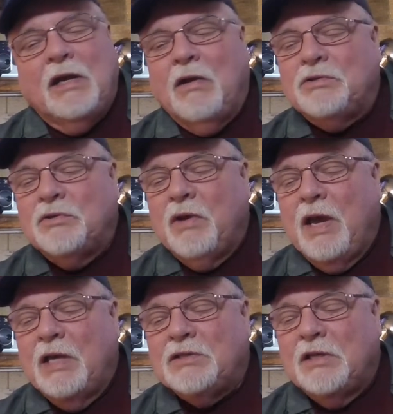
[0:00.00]
It also
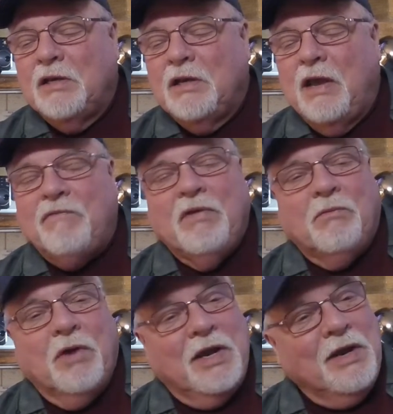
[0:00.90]
has an
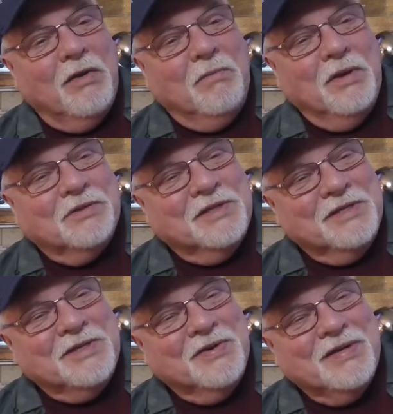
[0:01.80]
FM radio built
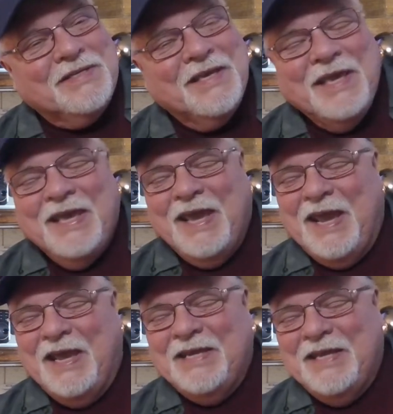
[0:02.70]
into it,
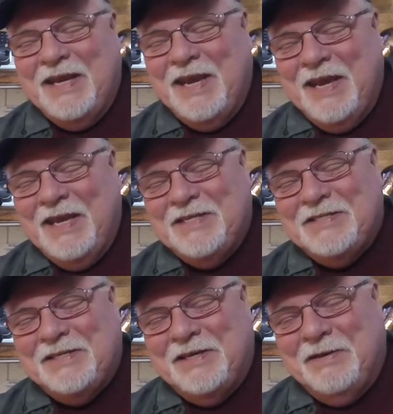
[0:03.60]
and it has
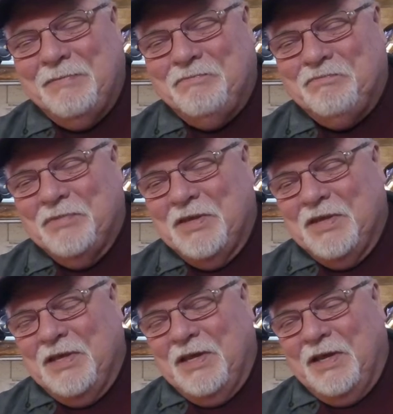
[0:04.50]

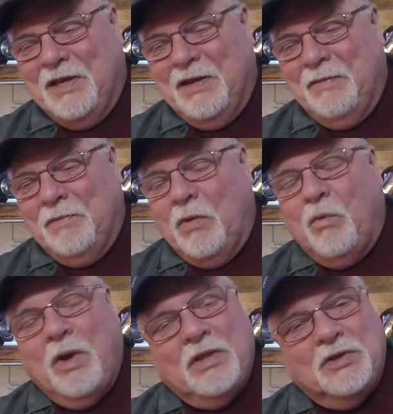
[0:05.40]
a
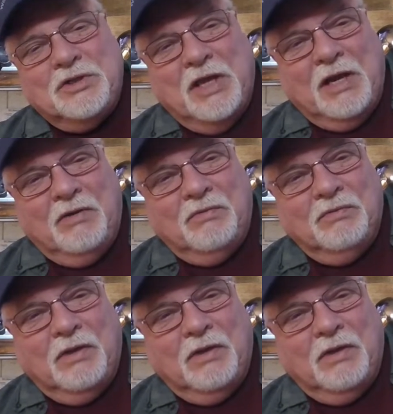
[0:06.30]
weather channel